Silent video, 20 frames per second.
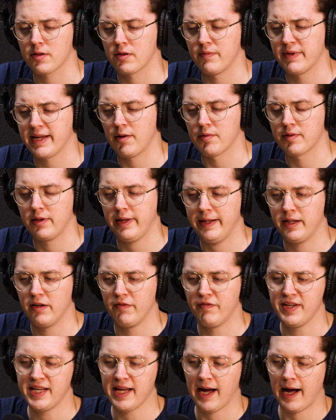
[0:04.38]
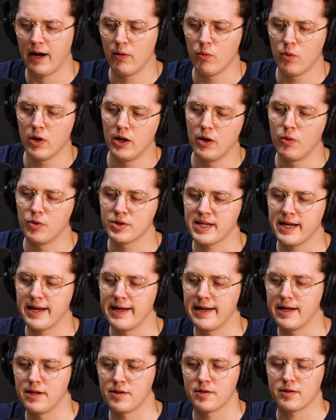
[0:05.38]
Something else in the VR world
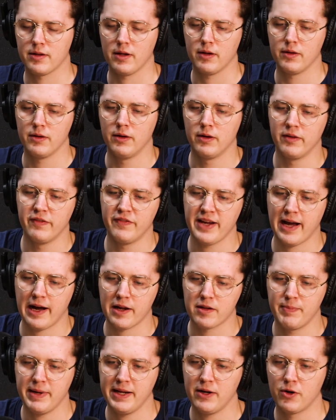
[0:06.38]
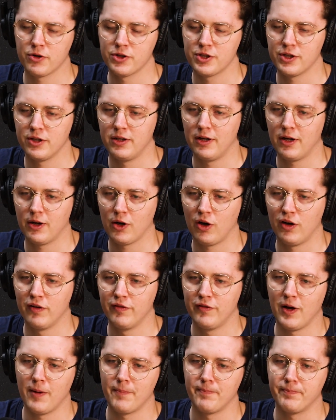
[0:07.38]
is VR's been under a lot
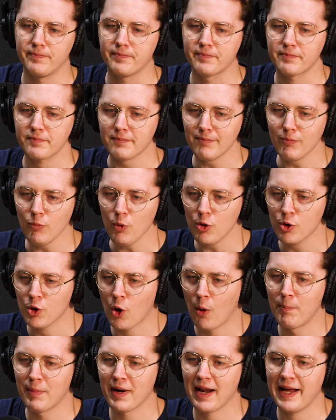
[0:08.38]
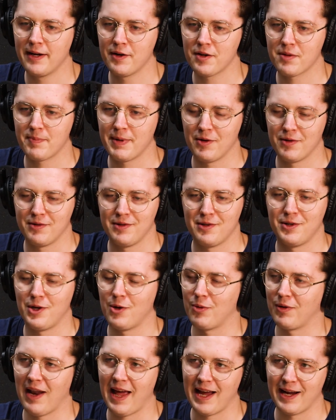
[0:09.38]
of complaints because there's no
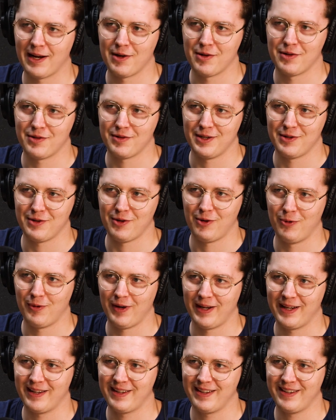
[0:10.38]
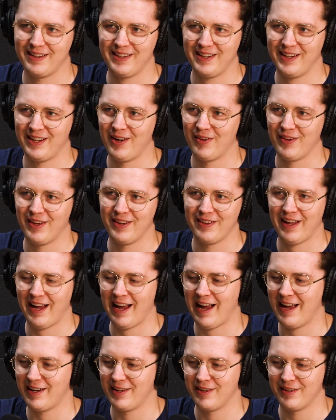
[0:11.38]
legs. It's all like you know the
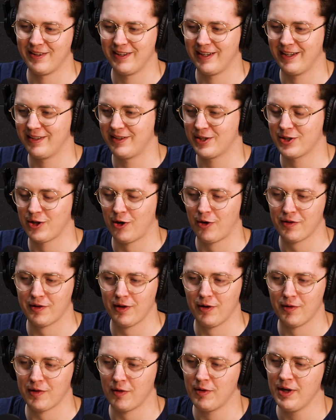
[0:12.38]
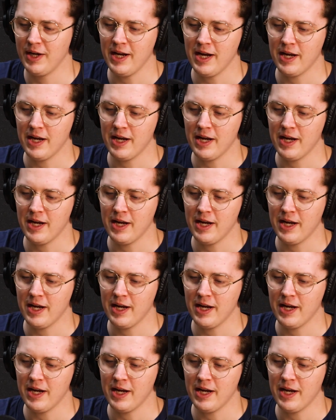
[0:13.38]
head and the torso. So